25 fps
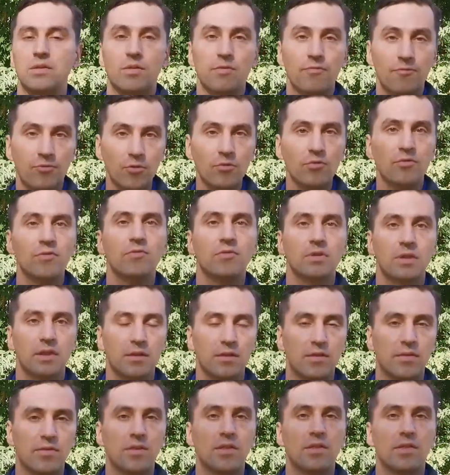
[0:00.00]
the first
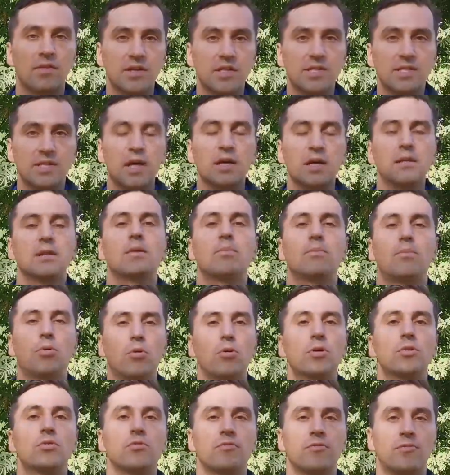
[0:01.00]
the, the, starting
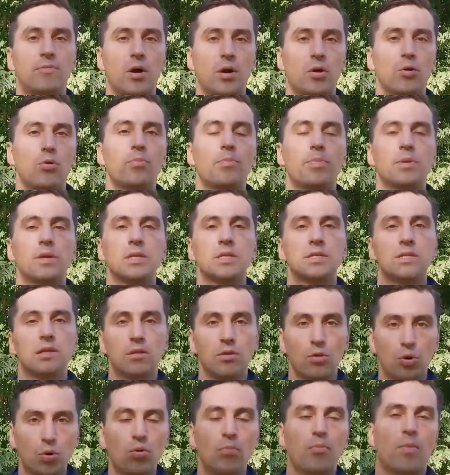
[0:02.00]
point of myopia is a
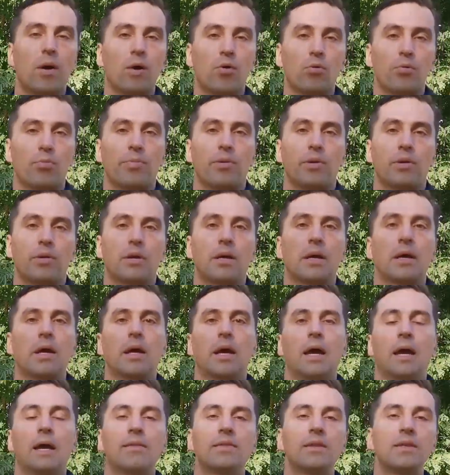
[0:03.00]
low myopia
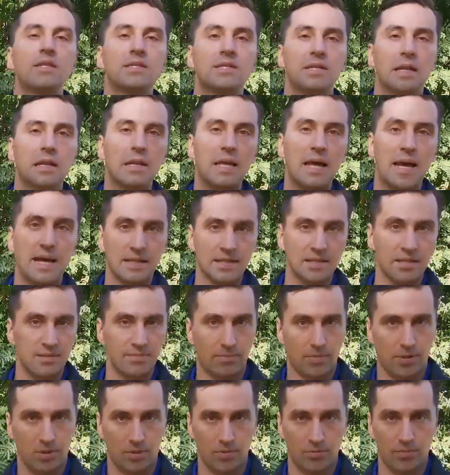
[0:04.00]
and it's a
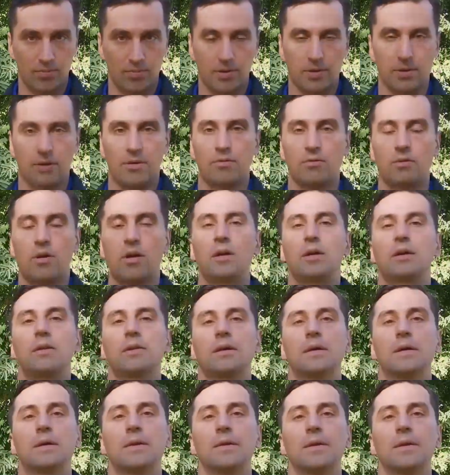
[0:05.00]
lens myopia right